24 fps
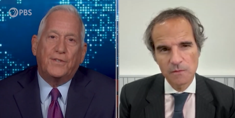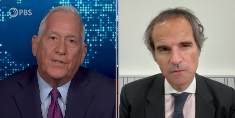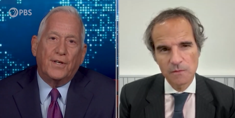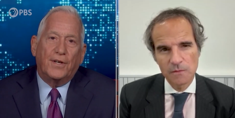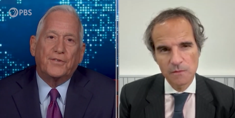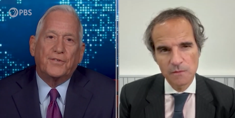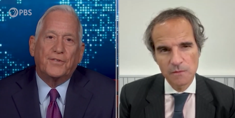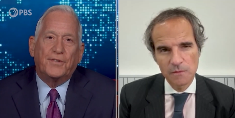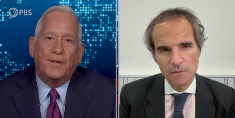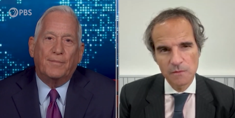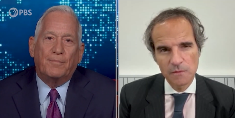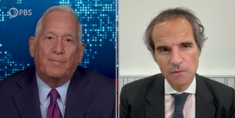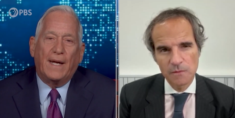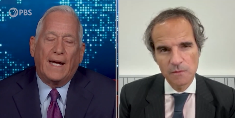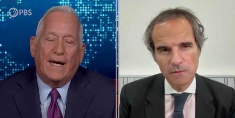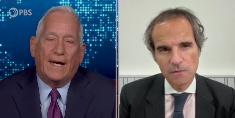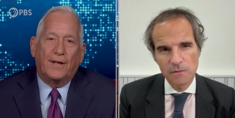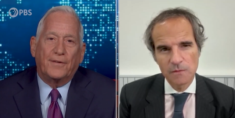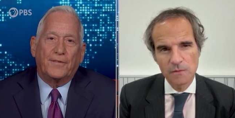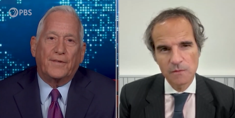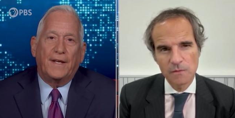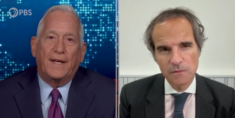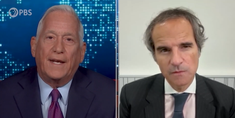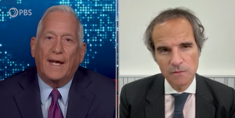Speaker 1: just
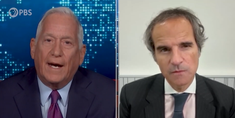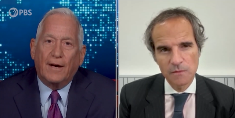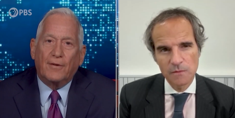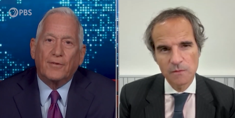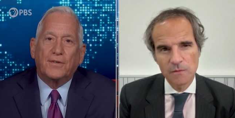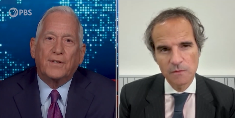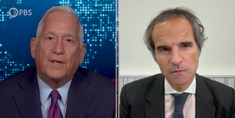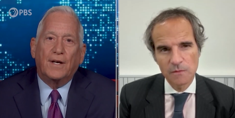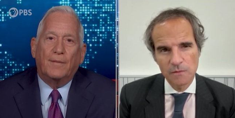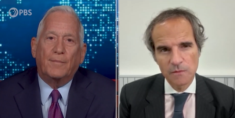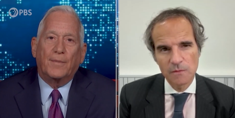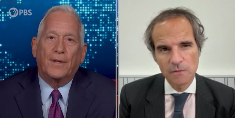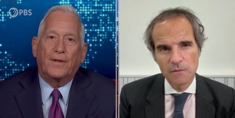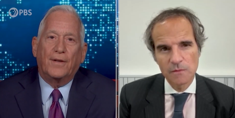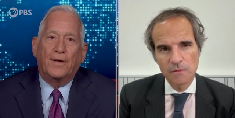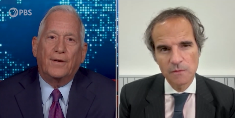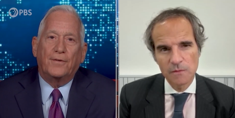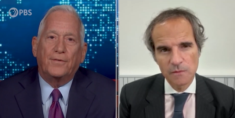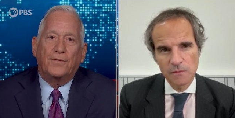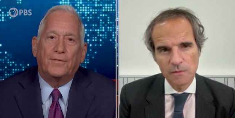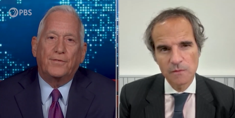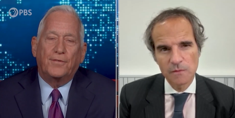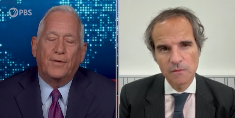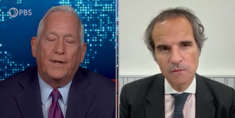about the outcome of
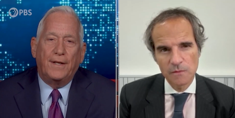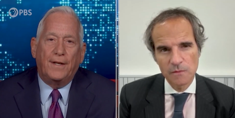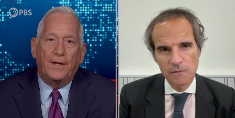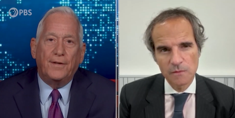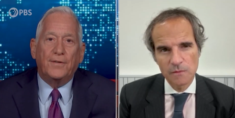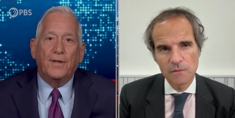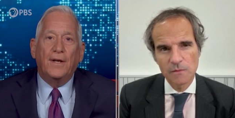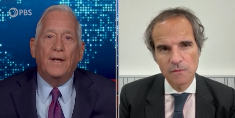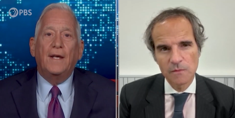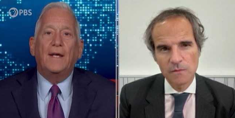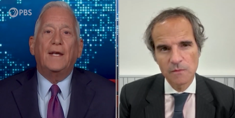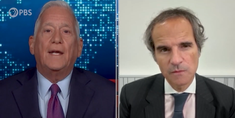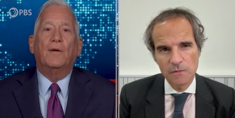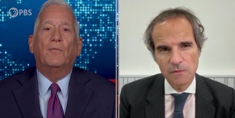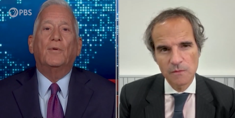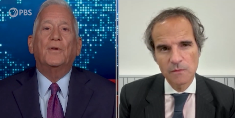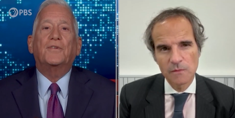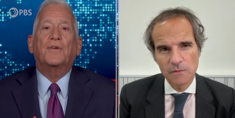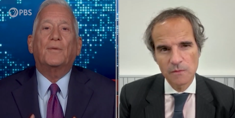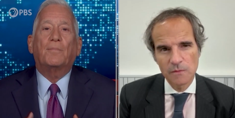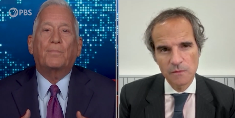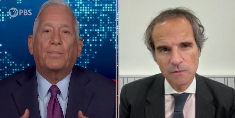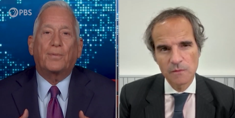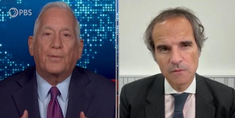those treaties. It
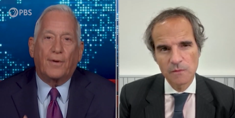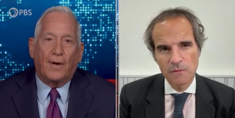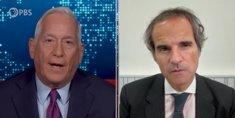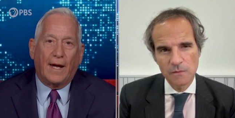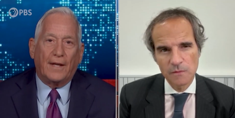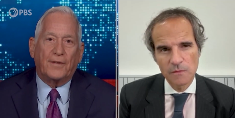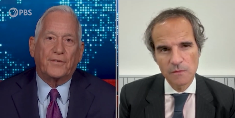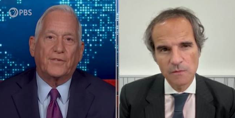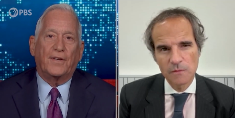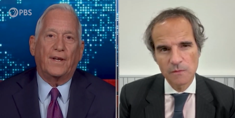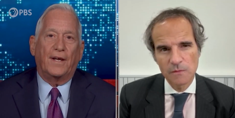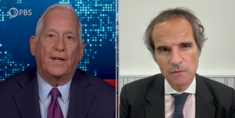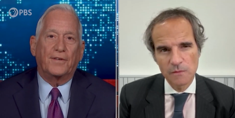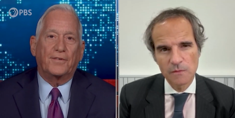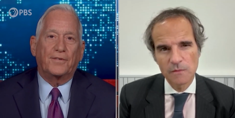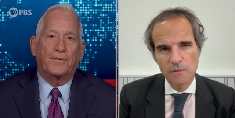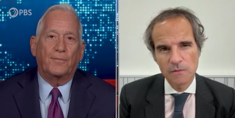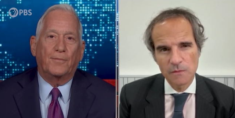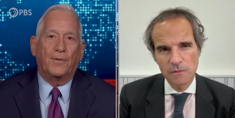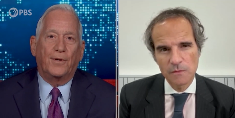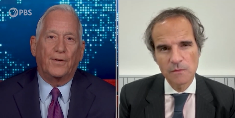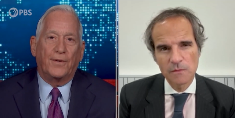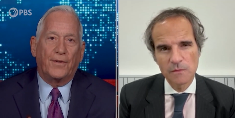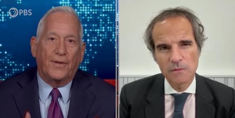was a process
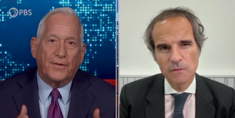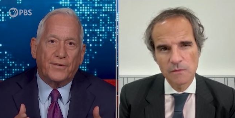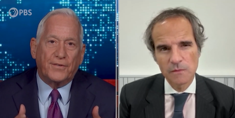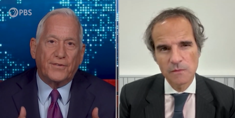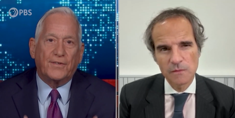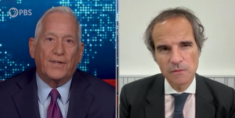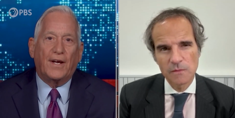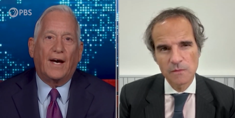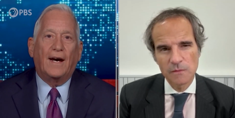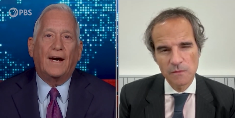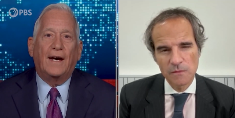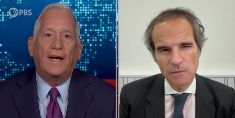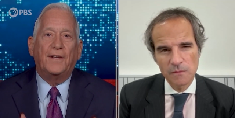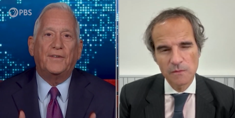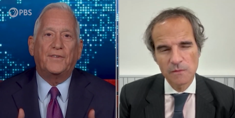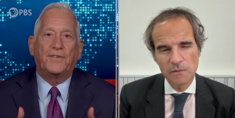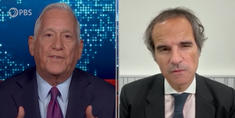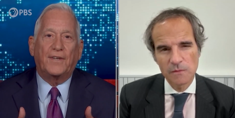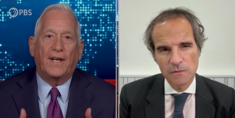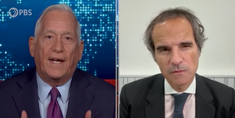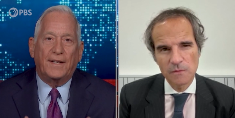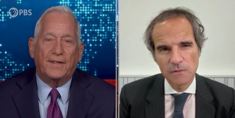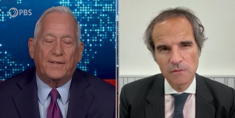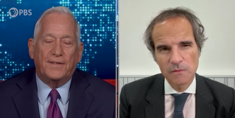where the sides
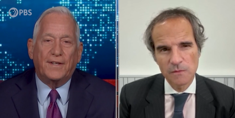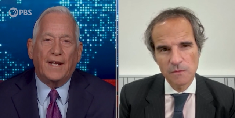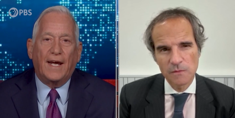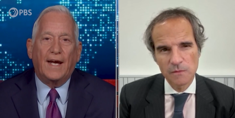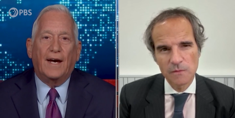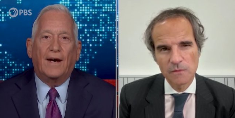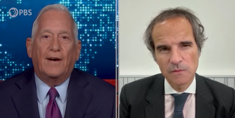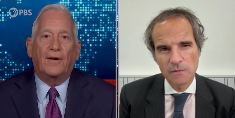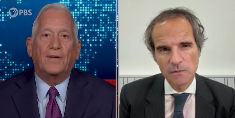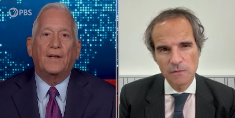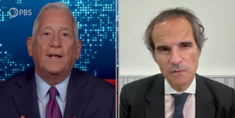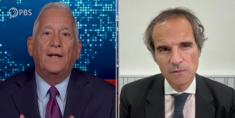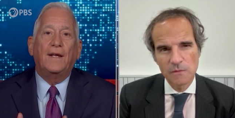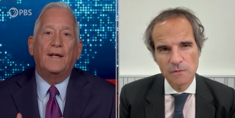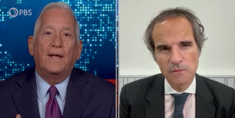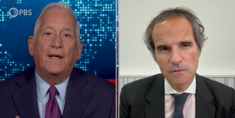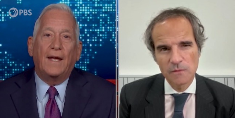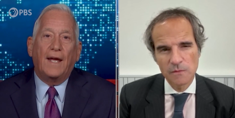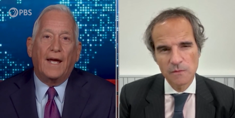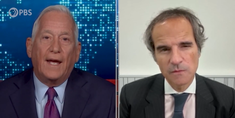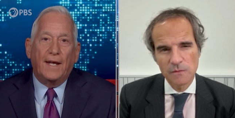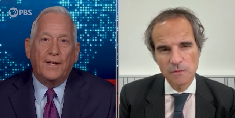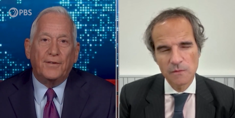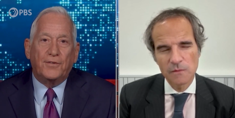sat down
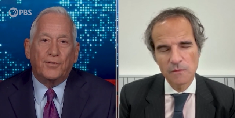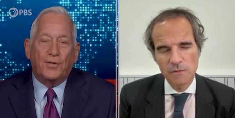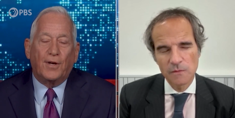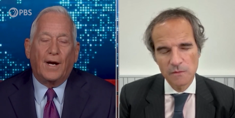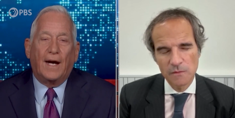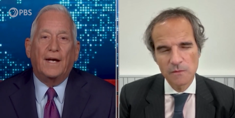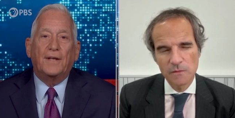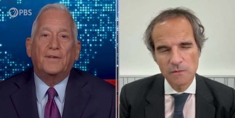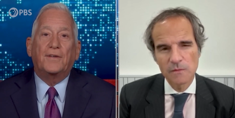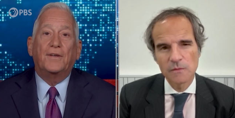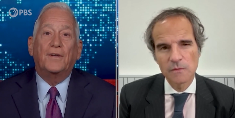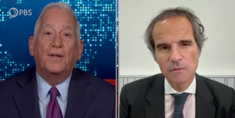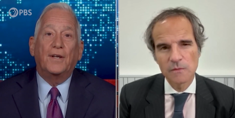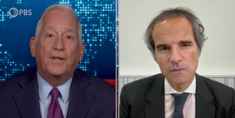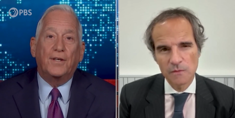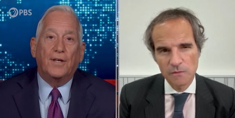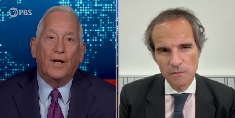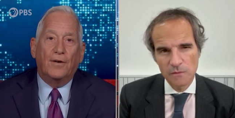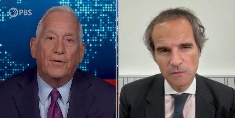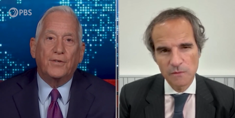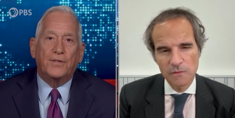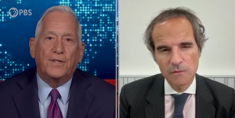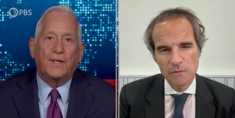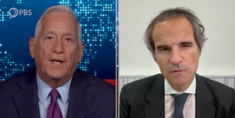and try to
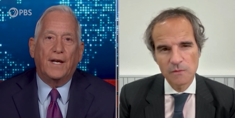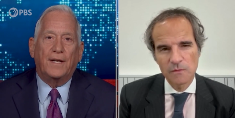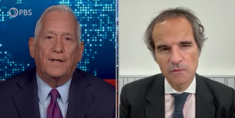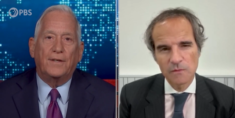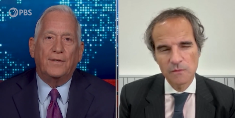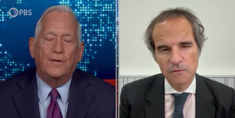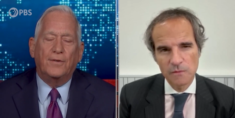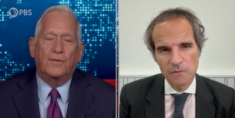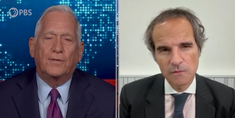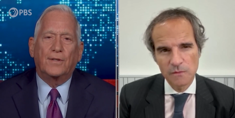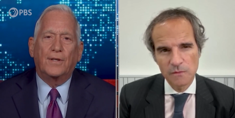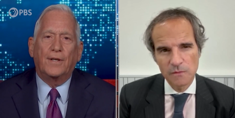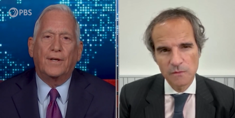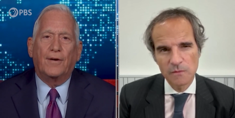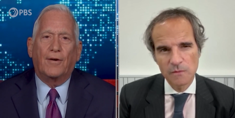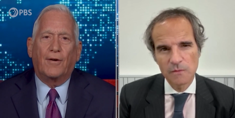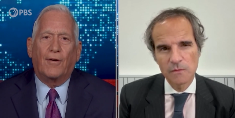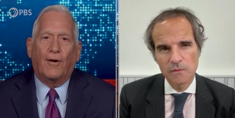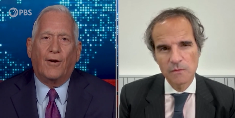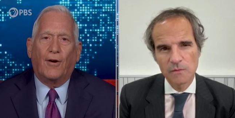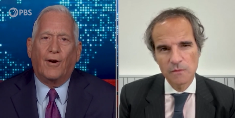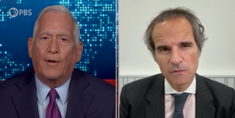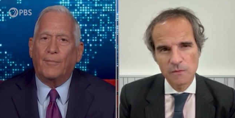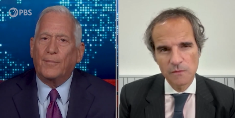negotiate nuclear
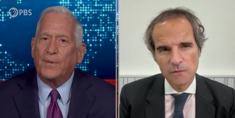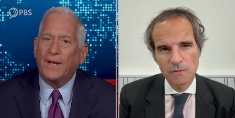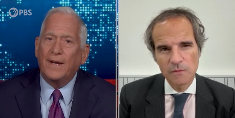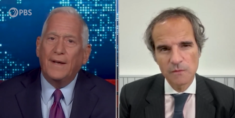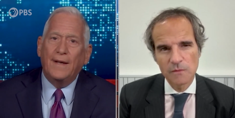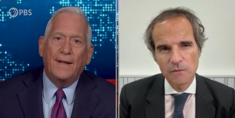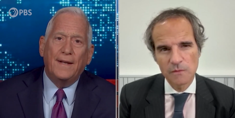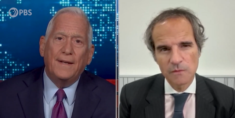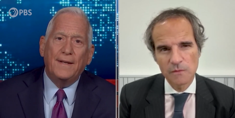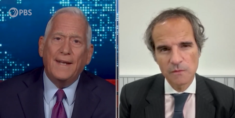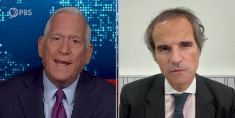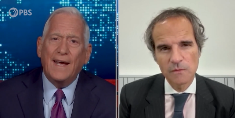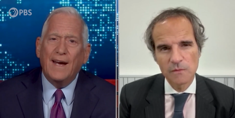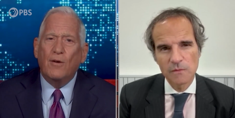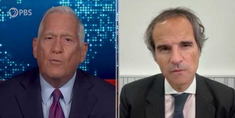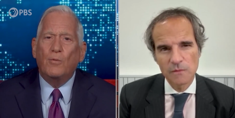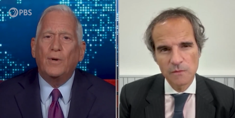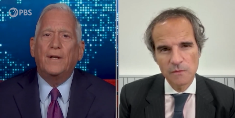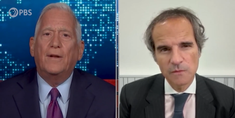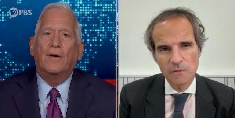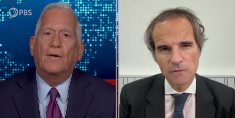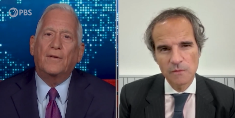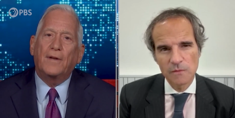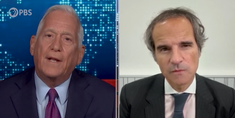arms. Now
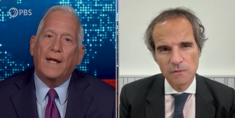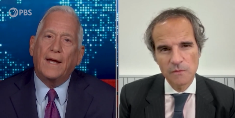we don't